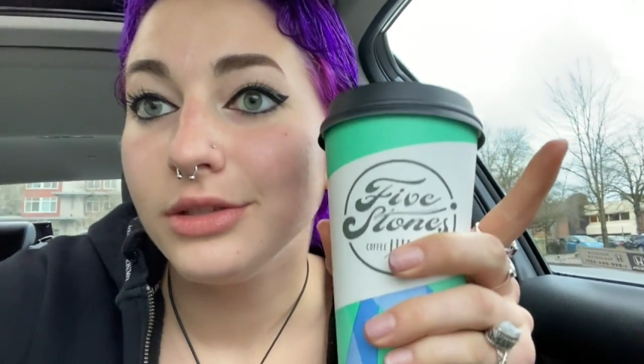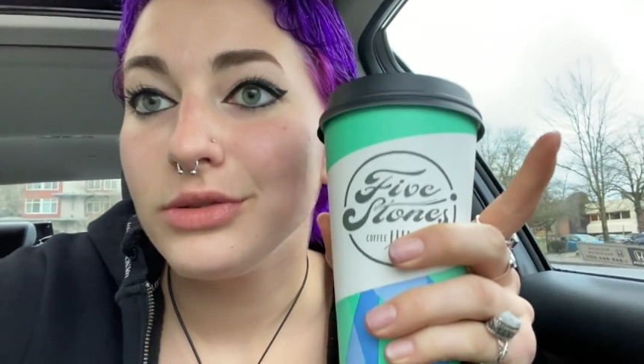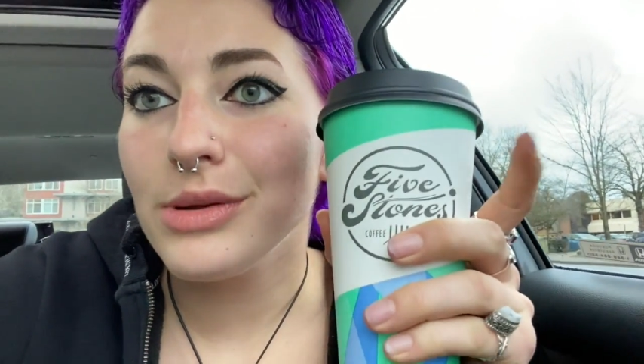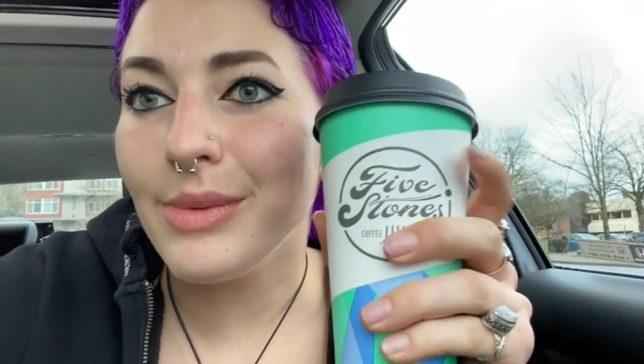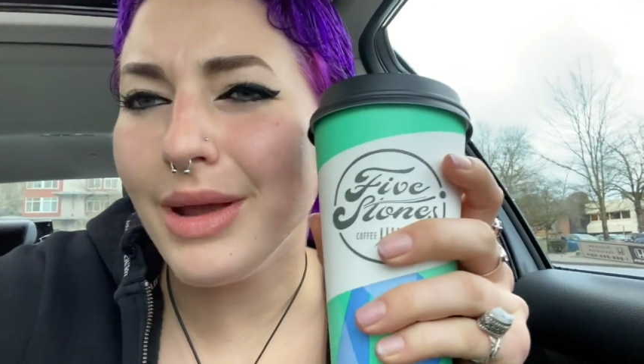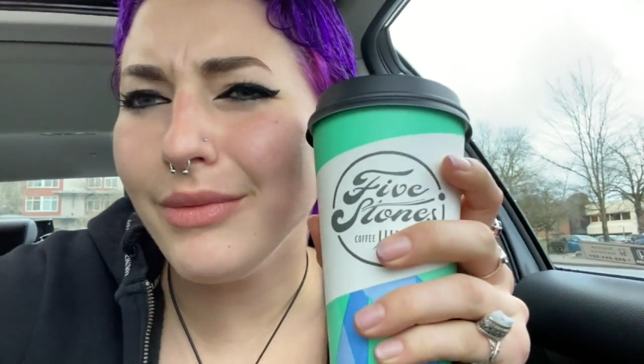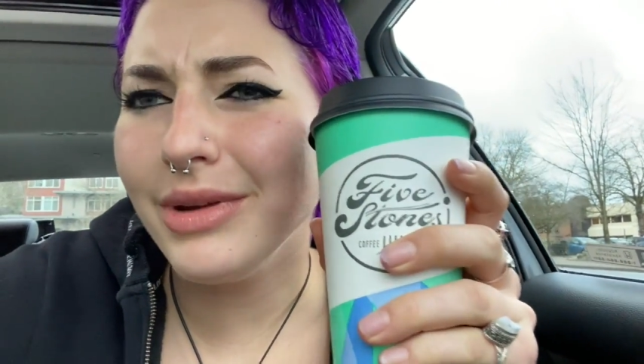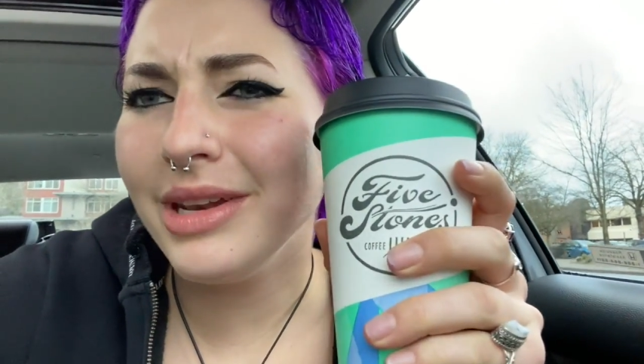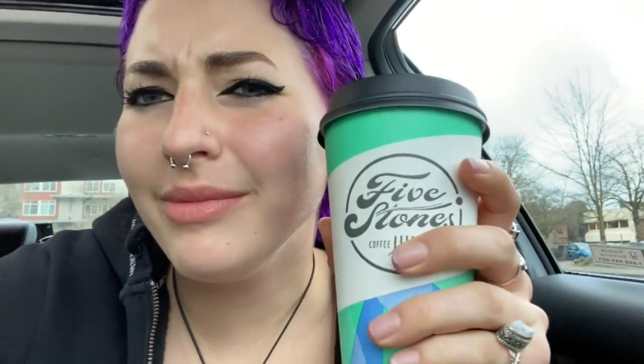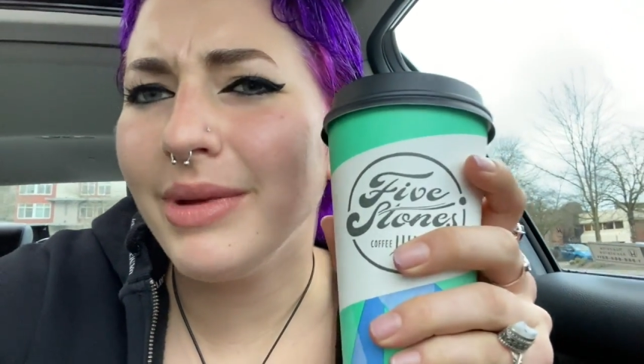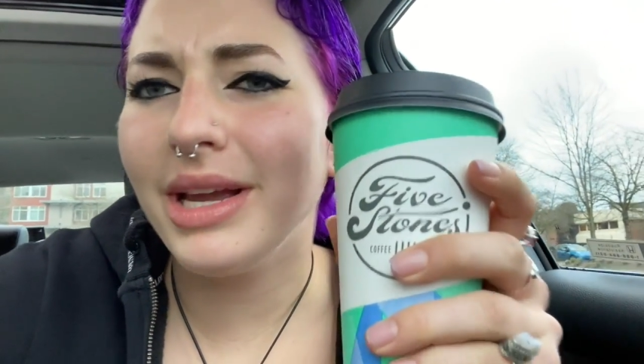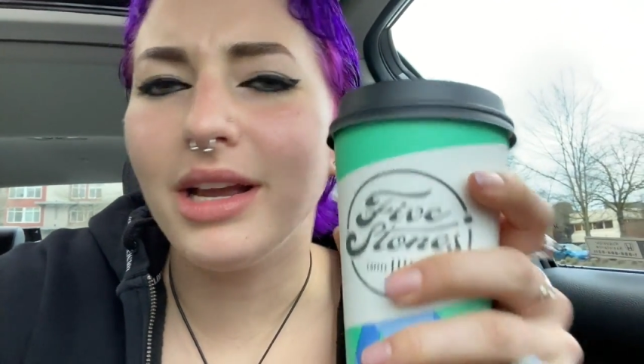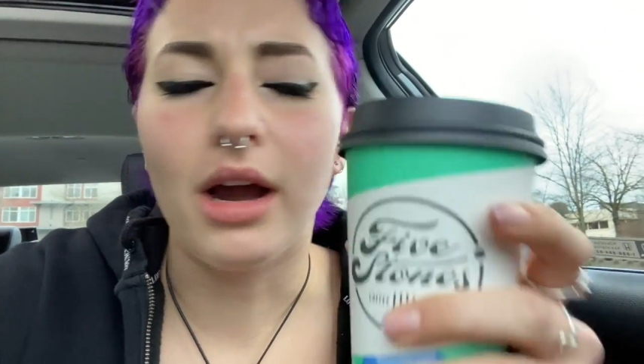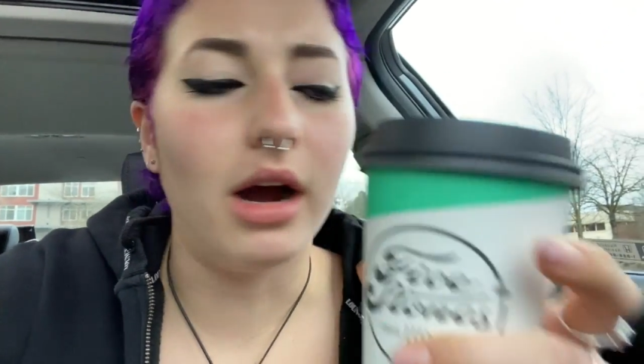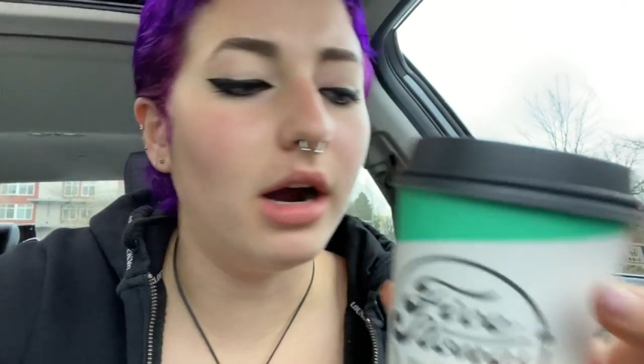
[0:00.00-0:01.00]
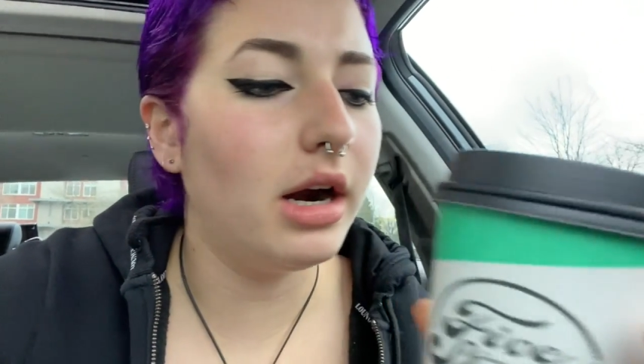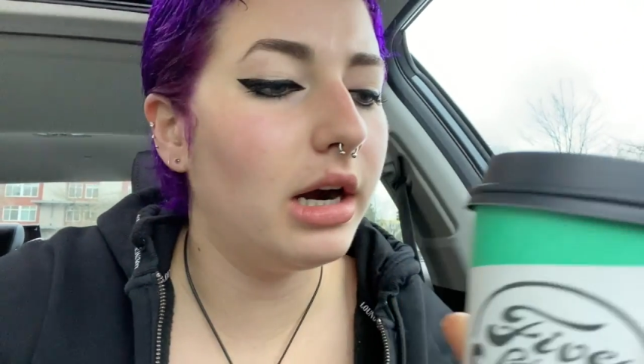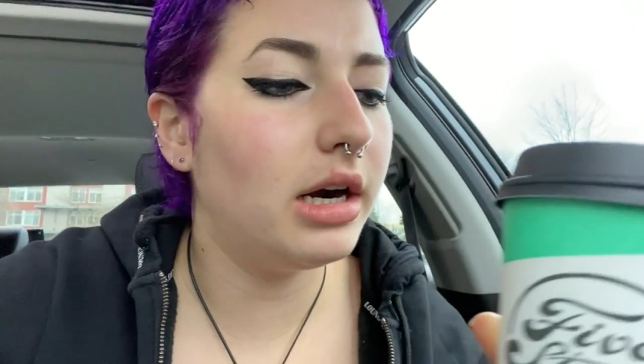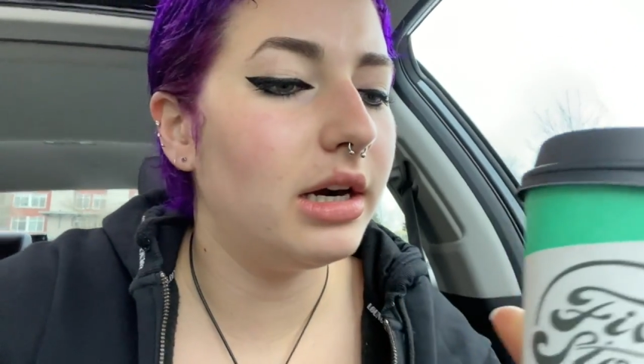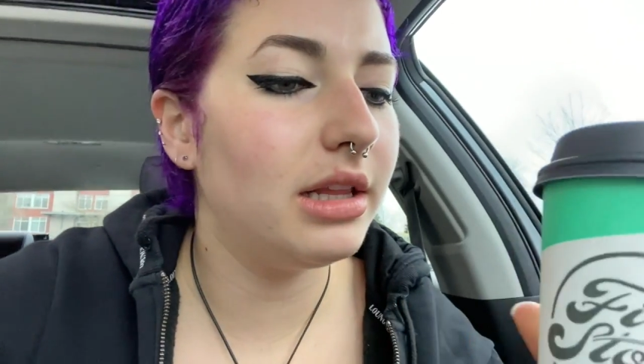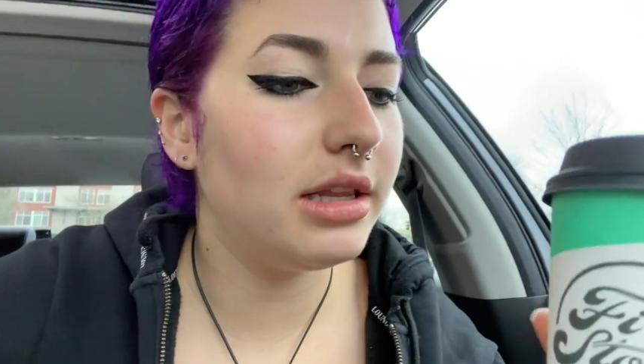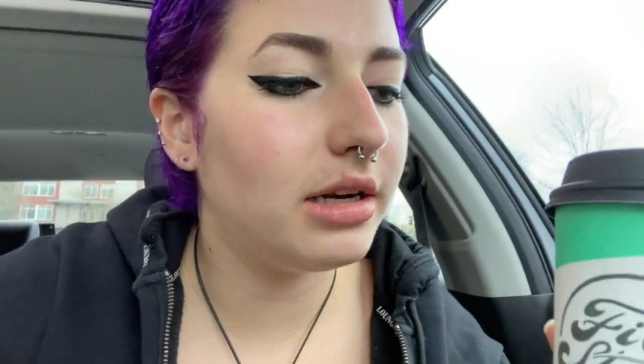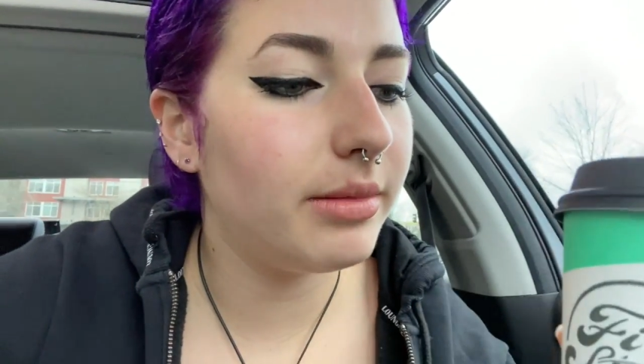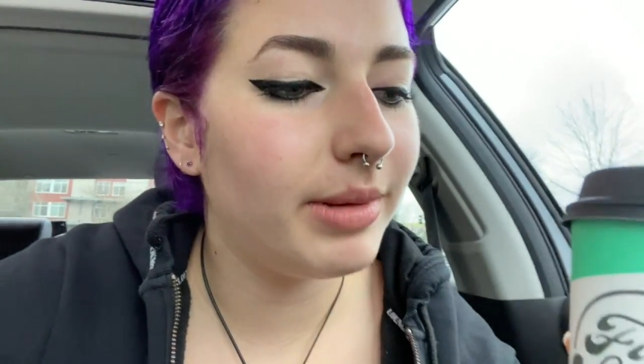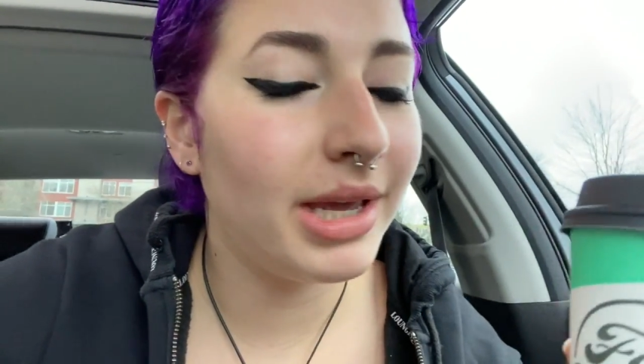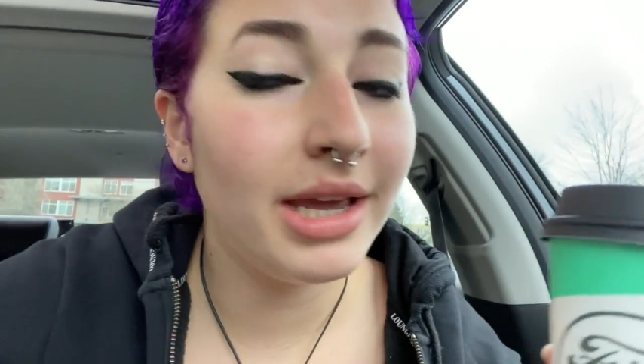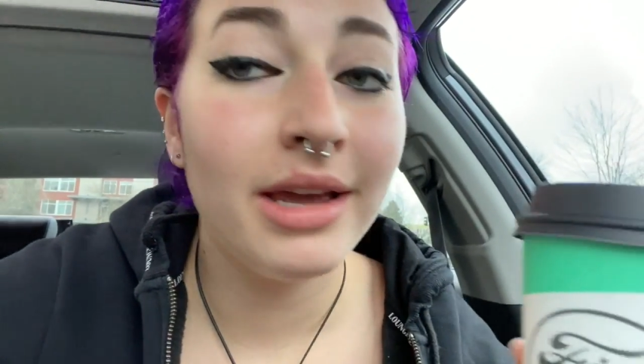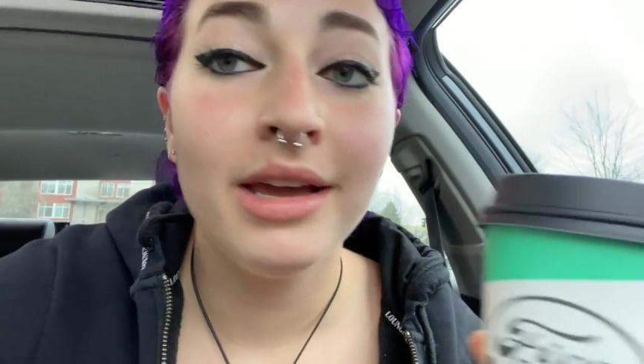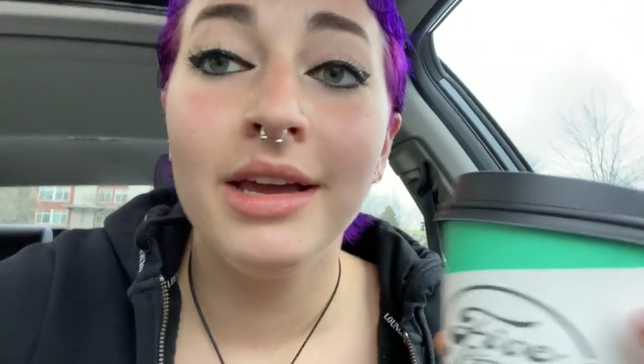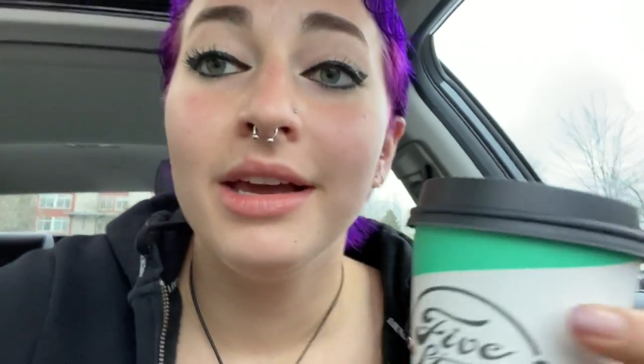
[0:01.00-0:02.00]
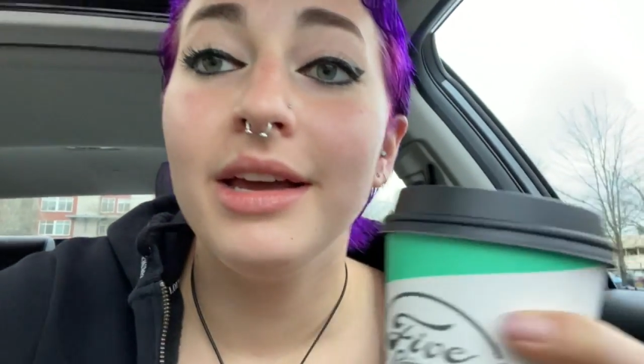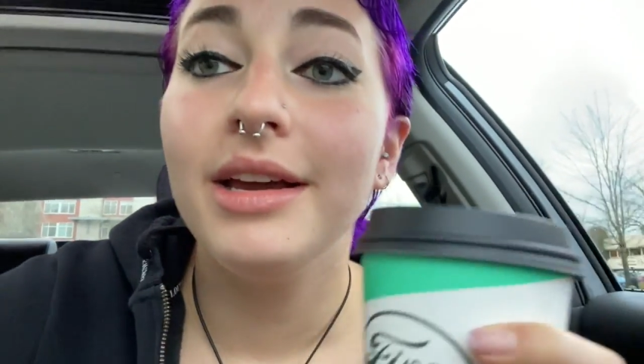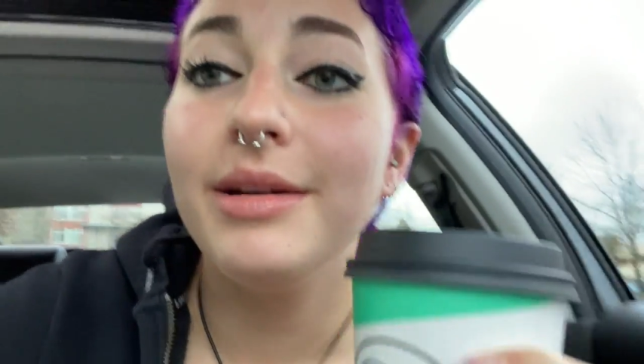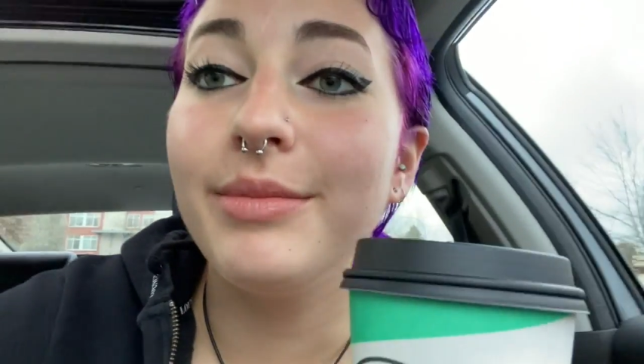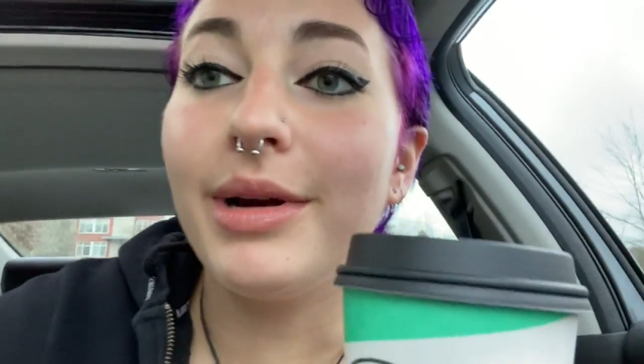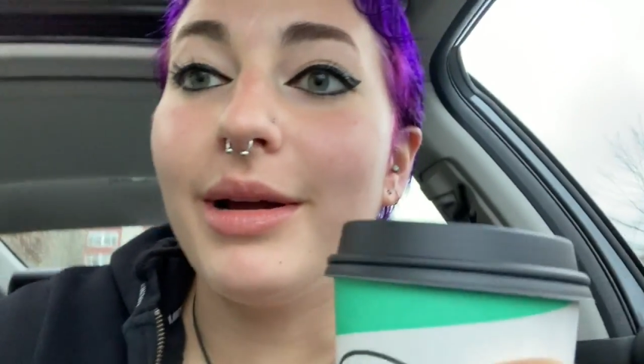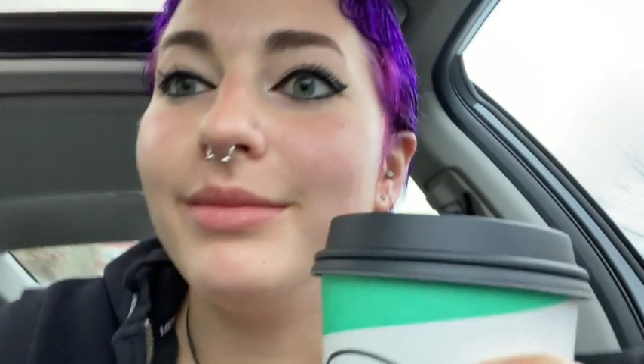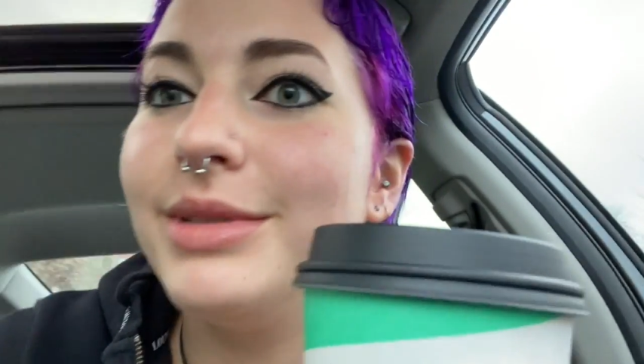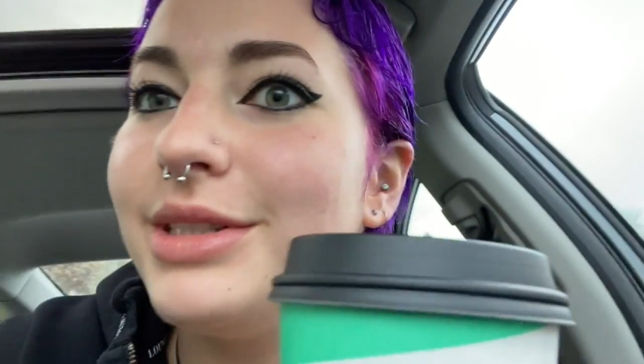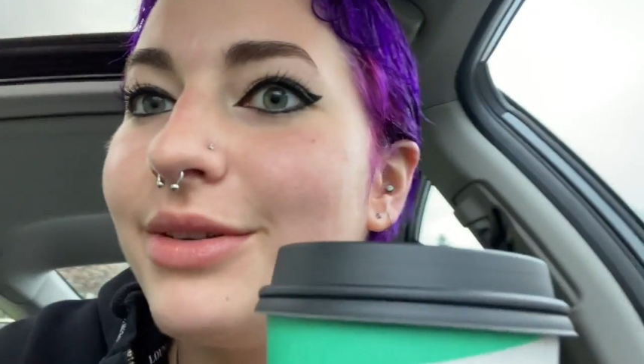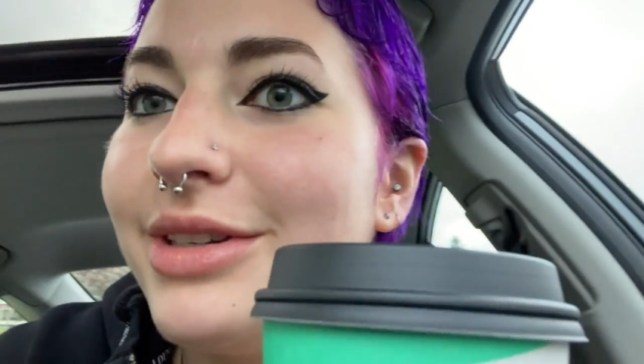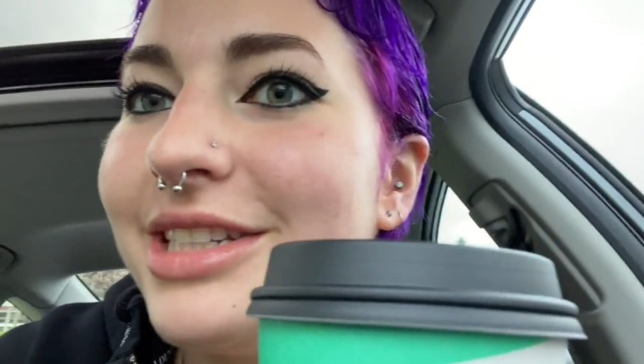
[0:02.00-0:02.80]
so i might read in my car a little bit but I'm so